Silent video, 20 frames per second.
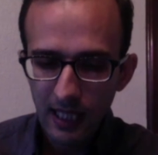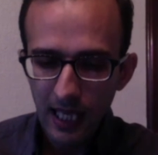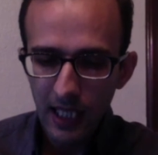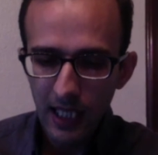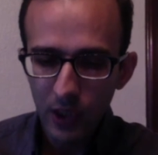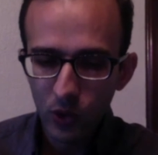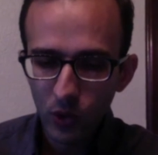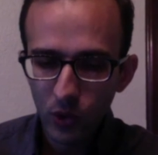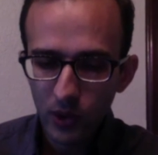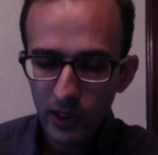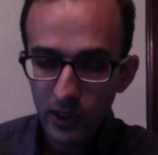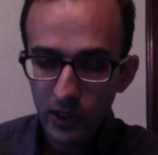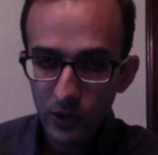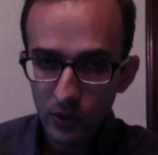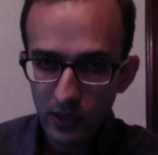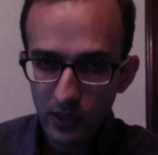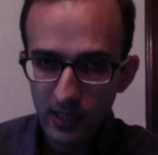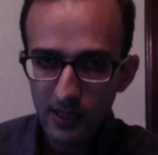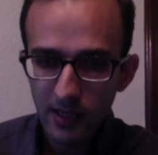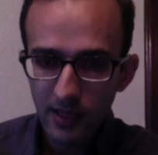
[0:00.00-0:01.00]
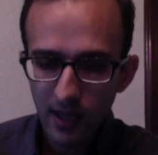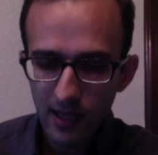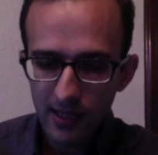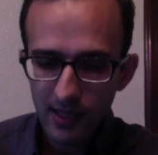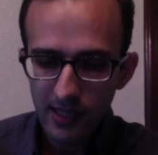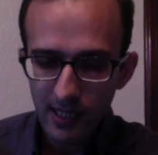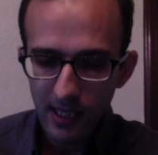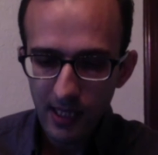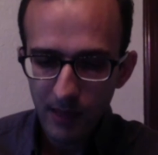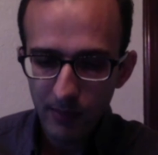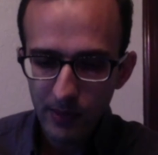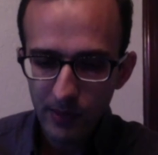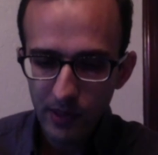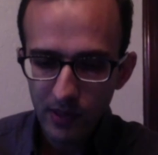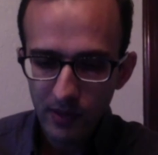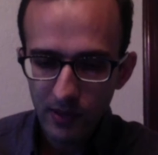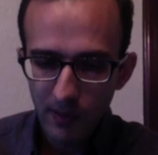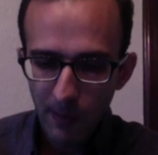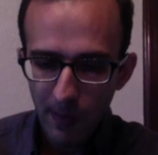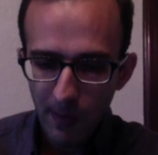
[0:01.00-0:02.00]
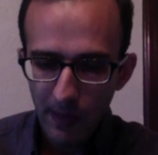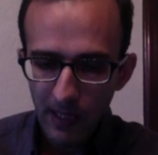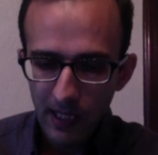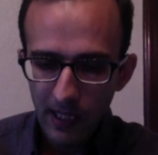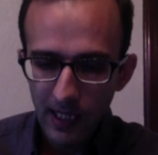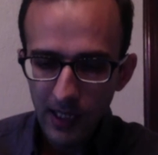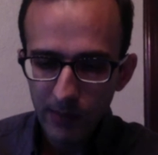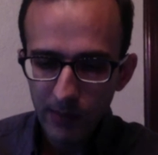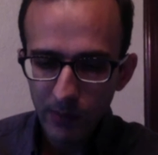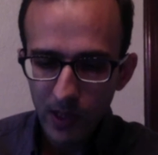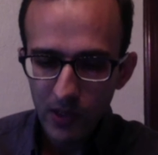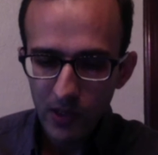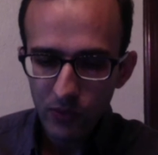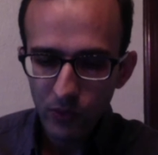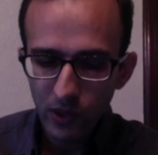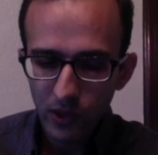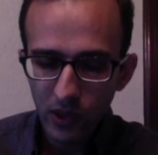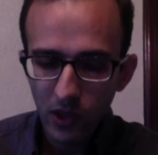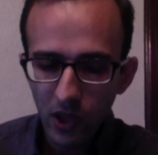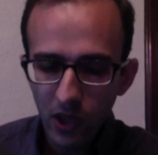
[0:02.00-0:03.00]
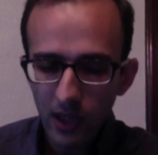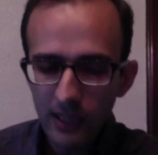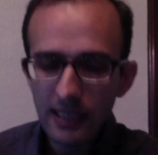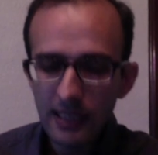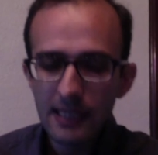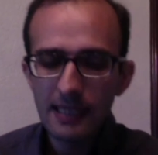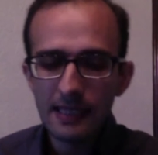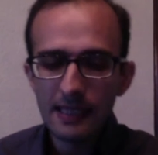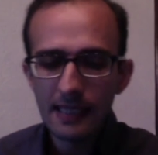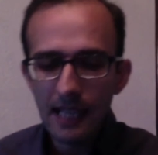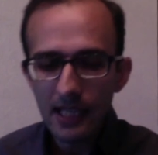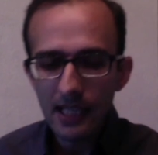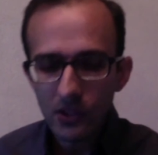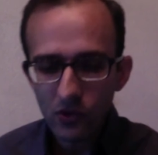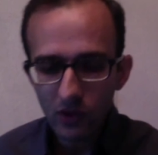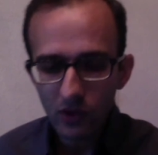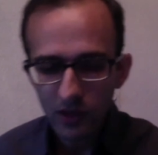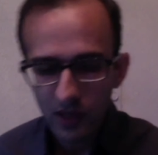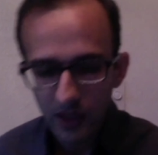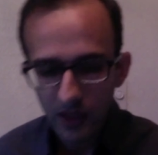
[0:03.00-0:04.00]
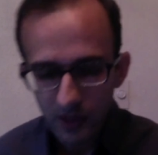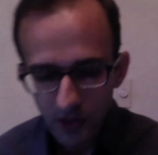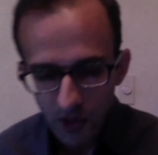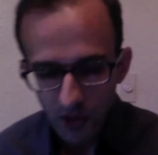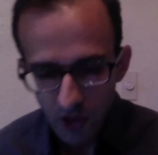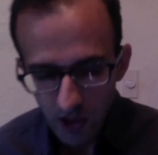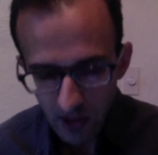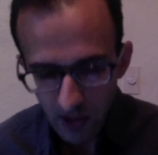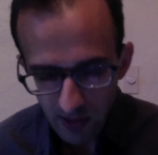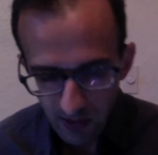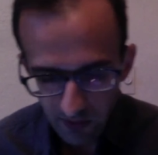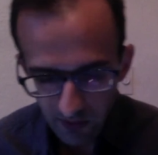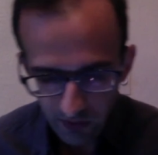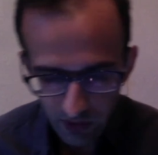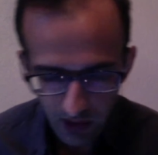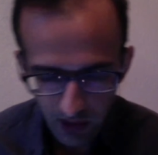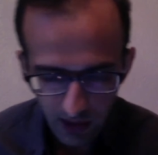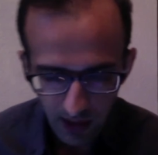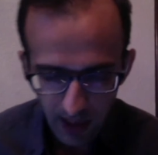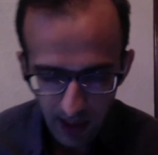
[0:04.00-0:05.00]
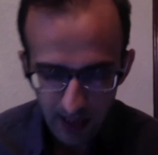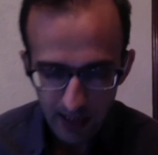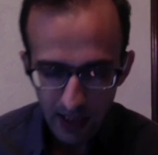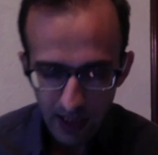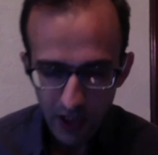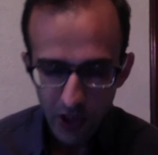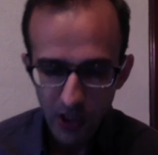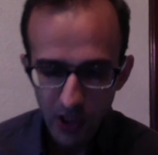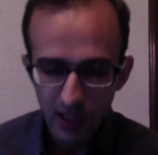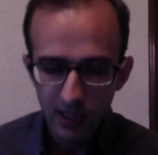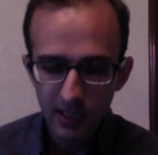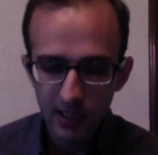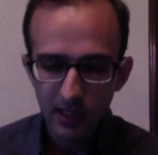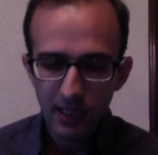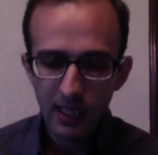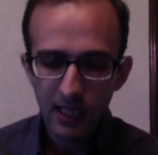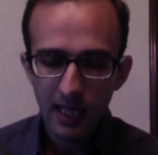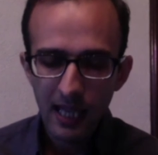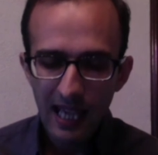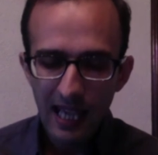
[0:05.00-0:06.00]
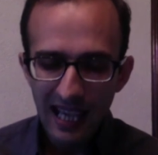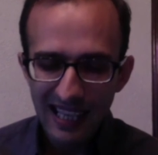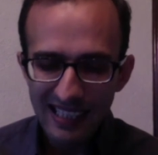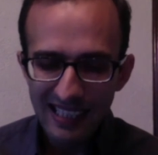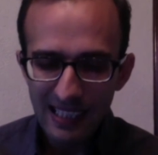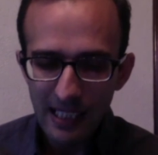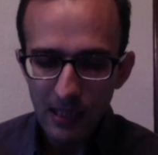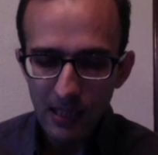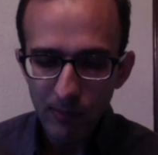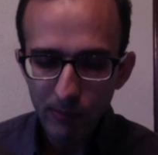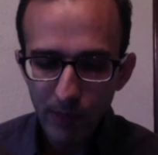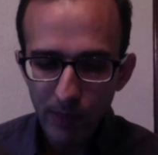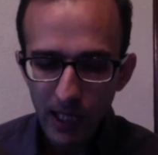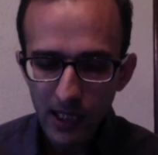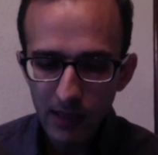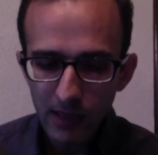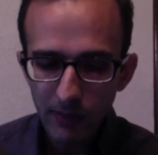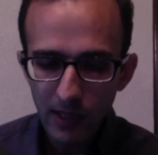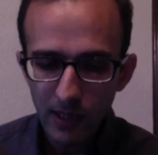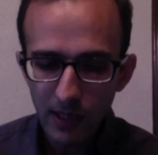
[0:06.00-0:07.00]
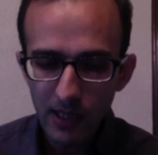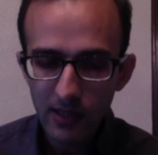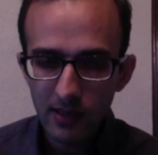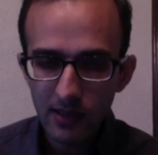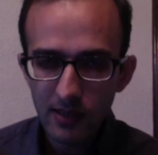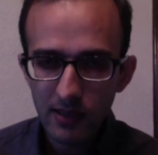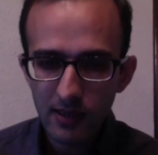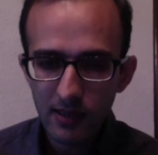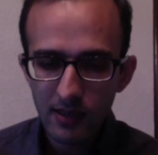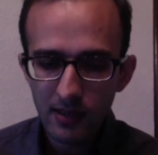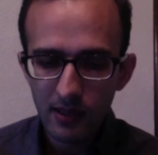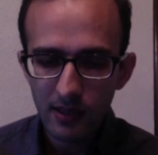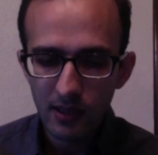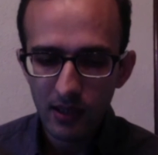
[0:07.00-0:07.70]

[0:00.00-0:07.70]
according to this concept, it must regard its natural conditions of realization as impediments